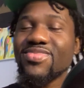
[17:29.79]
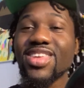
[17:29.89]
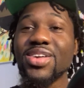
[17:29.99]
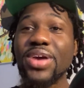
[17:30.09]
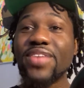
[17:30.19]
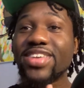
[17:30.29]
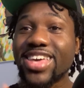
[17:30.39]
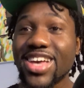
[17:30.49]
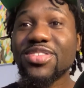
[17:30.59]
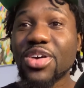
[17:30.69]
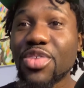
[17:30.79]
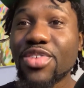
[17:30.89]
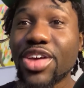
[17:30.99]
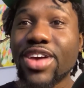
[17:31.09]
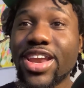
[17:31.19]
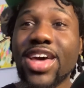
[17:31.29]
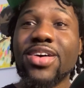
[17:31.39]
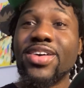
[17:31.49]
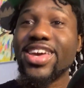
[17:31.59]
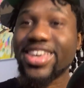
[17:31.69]
we have the Kickstarter running right now,
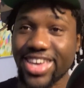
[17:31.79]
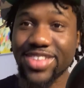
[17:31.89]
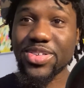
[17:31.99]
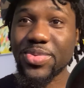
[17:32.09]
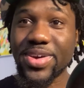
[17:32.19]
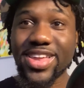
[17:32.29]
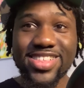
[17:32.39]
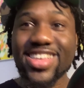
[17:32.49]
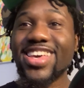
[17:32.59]
Kings and Queens.